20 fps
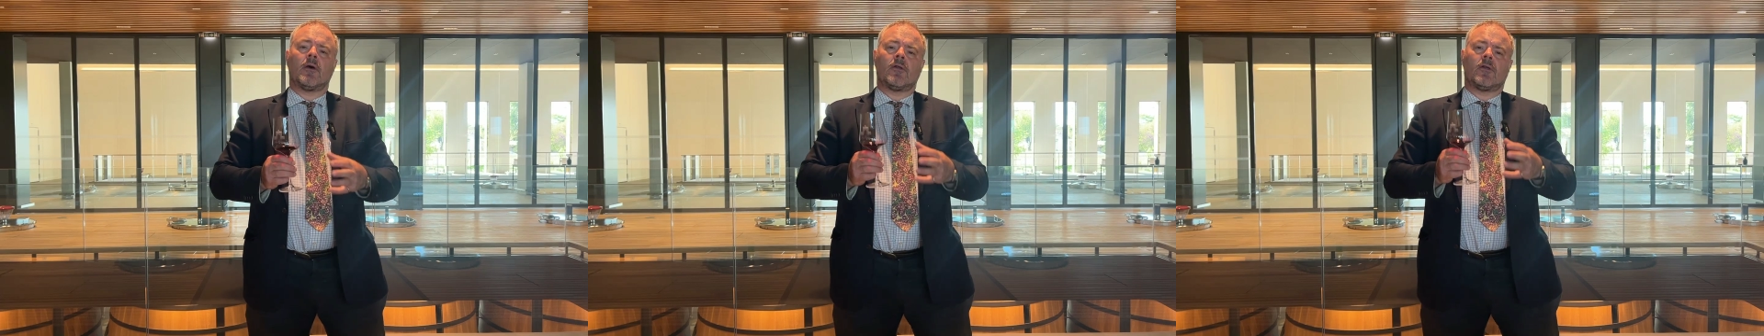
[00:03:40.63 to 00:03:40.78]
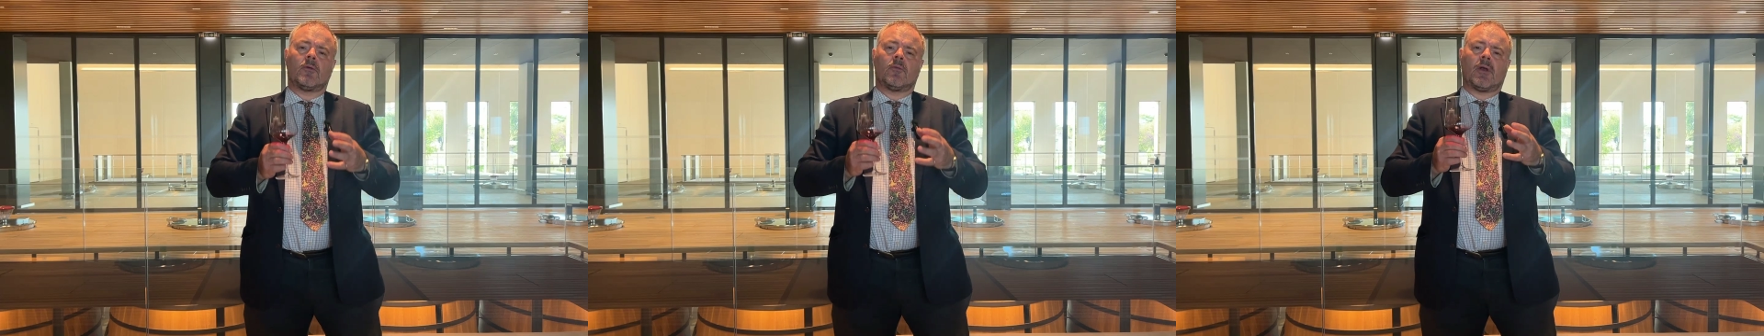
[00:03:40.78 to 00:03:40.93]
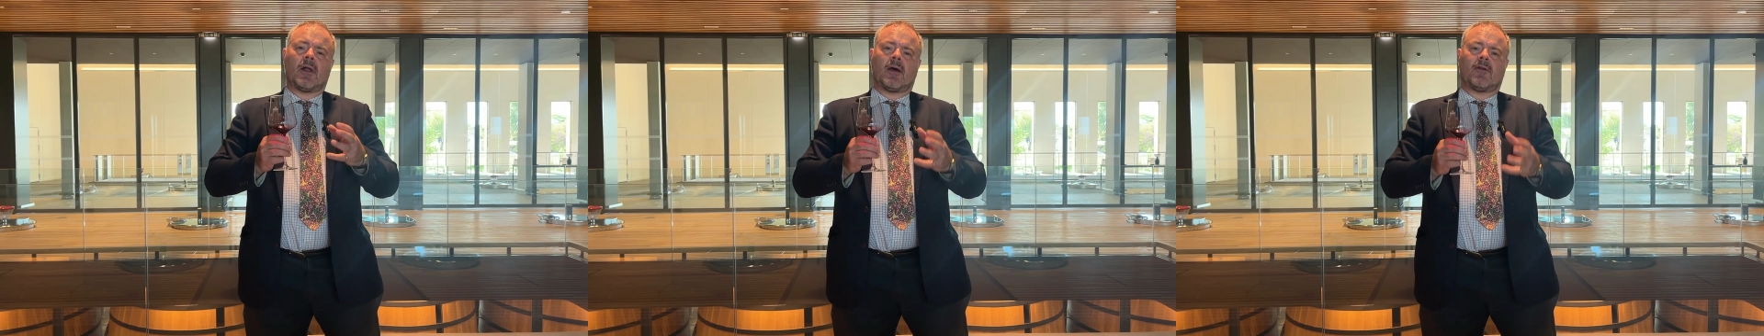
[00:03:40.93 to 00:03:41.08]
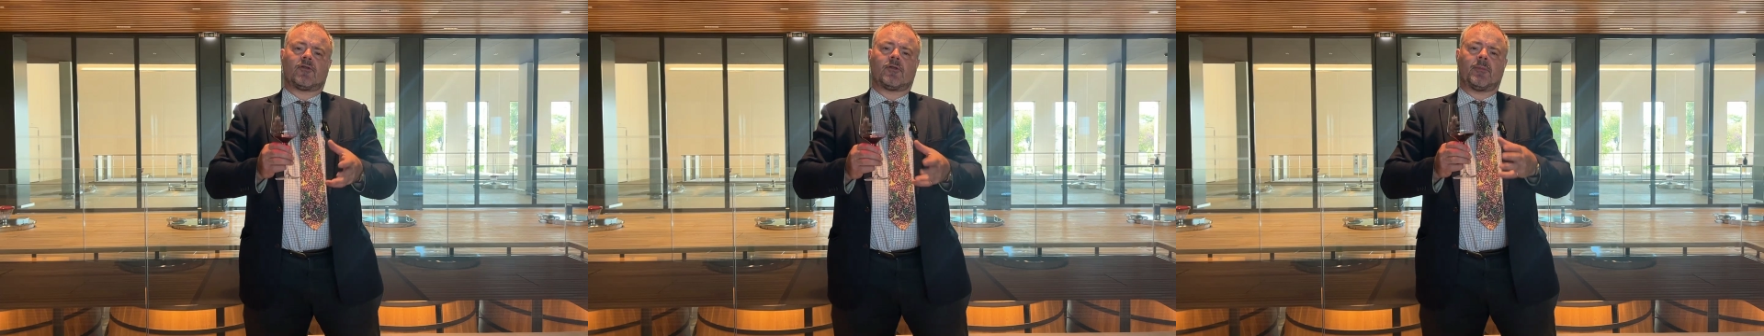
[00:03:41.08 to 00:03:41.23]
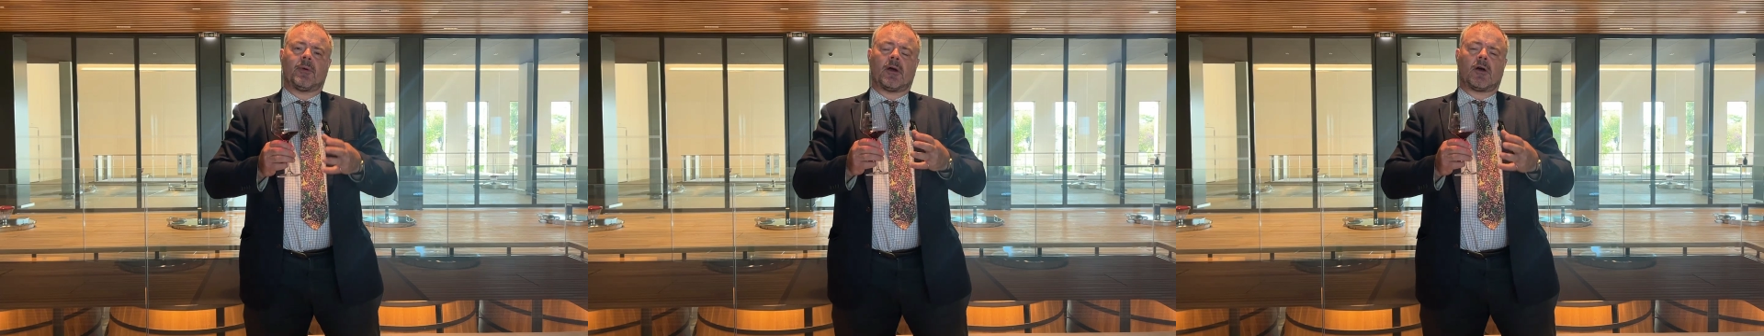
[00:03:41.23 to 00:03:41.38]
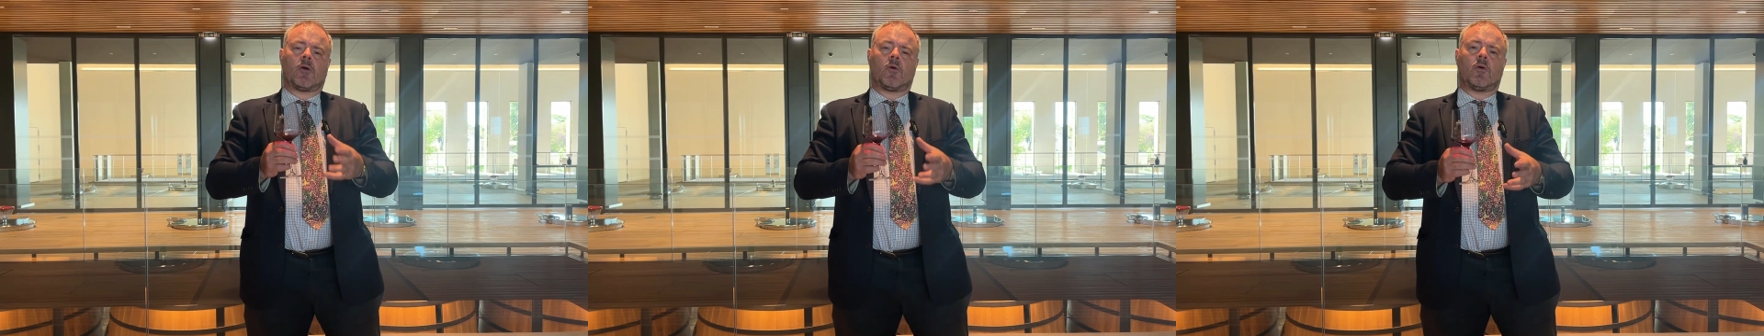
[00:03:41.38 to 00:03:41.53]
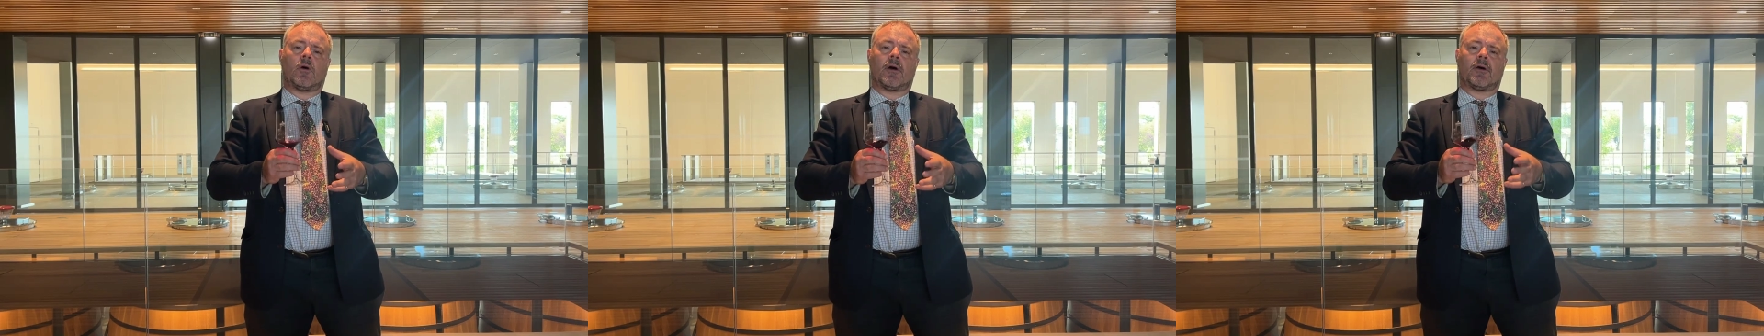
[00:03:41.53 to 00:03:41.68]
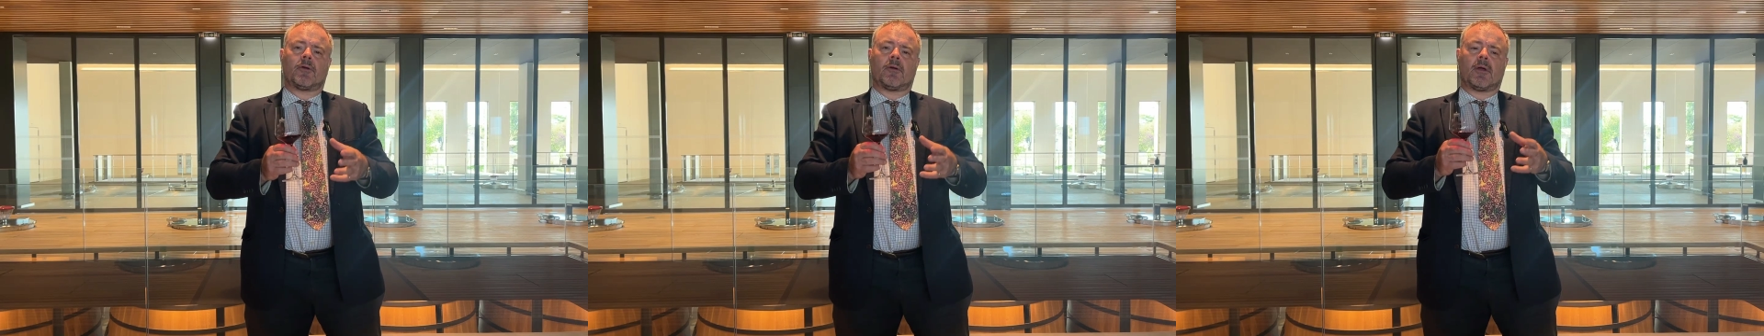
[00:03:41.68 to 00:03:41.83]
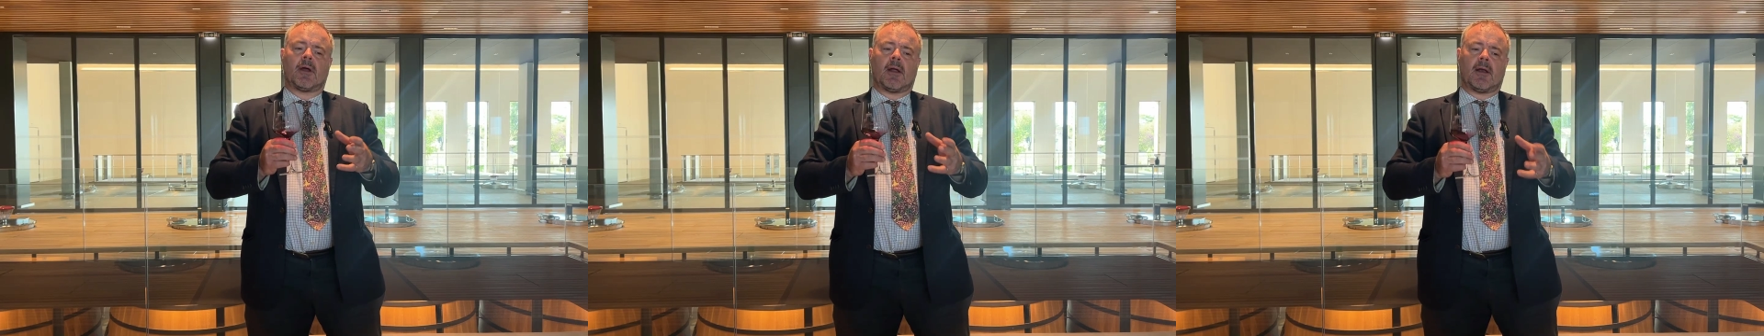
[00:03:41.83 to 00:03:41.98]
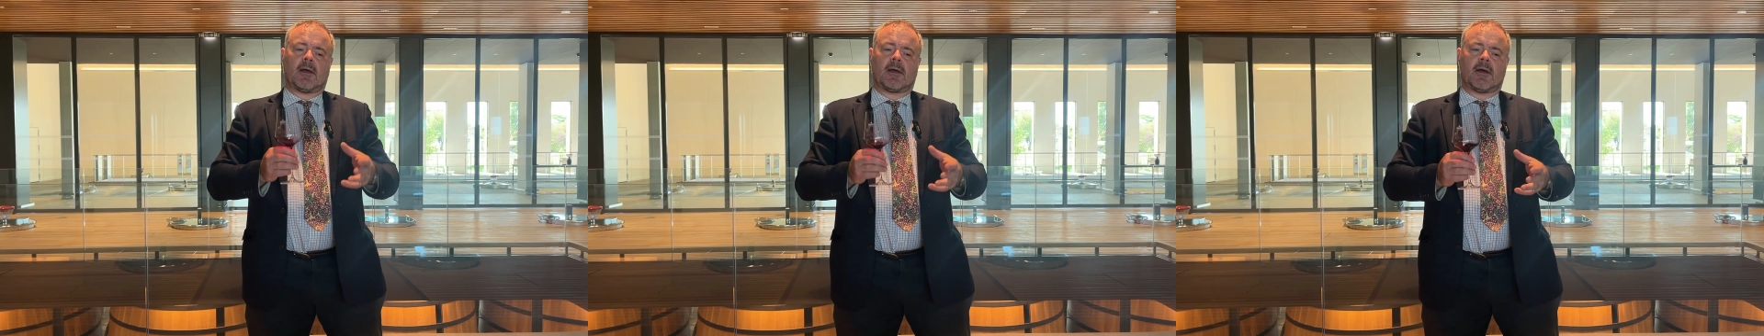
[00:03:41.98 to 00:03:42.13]
that will have to be acquired on
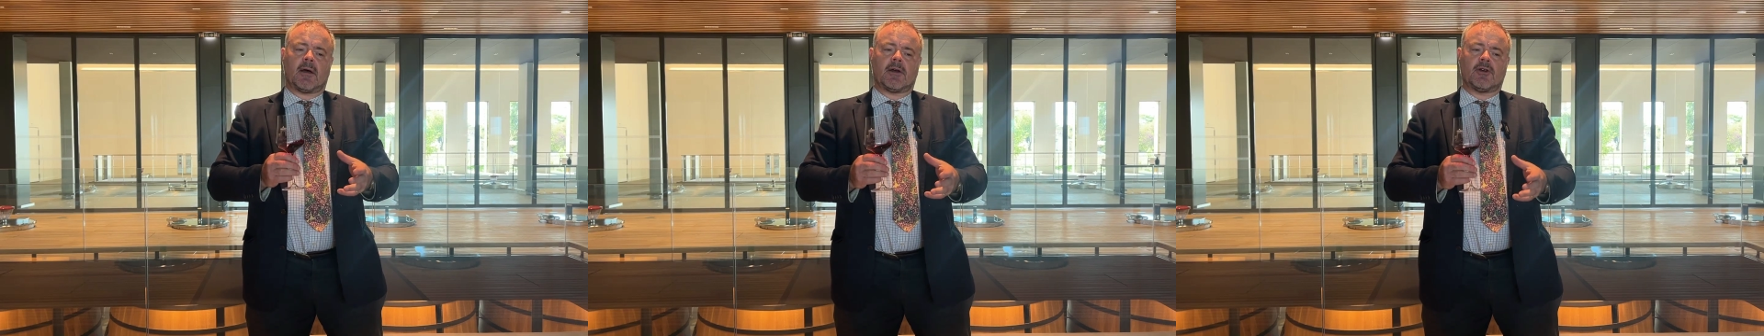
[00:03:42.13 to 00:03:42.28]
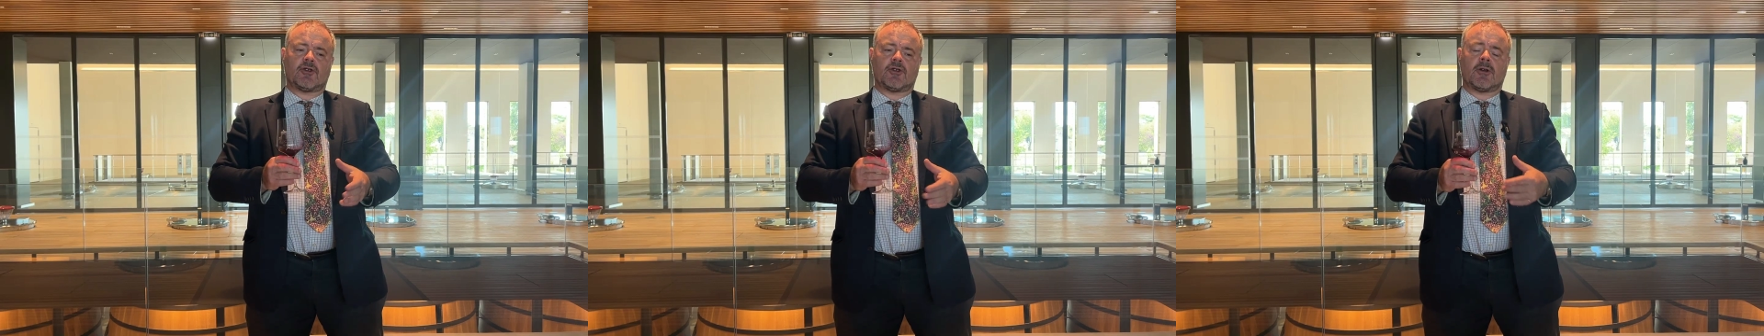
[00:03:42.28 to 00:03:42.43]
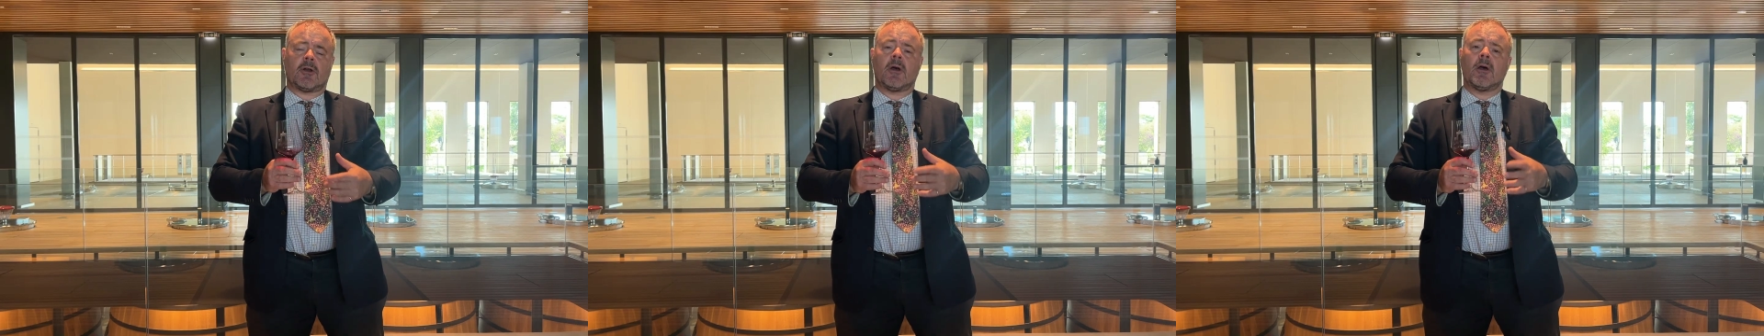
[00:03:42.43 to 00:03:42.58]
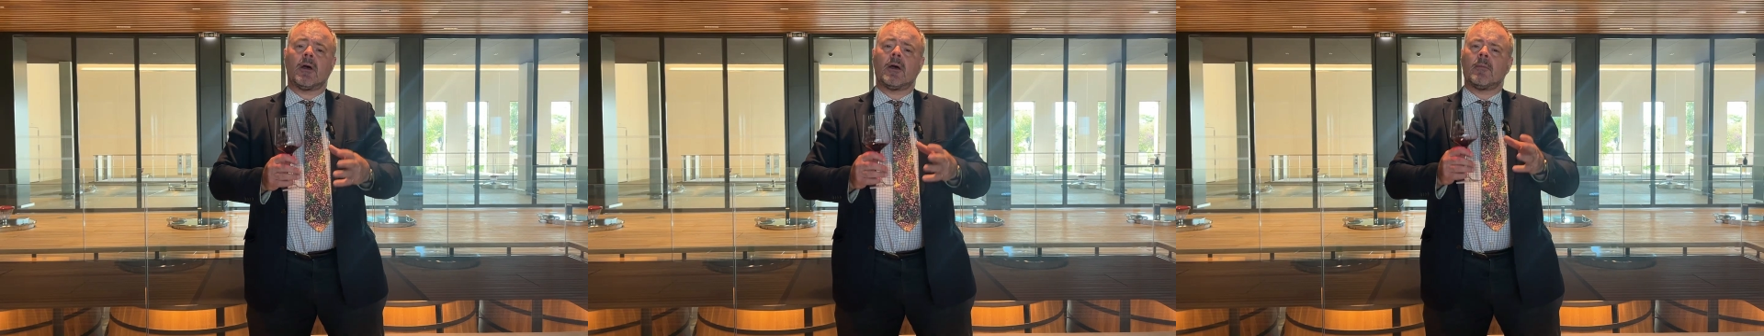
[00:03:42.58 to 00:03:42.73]
allocation,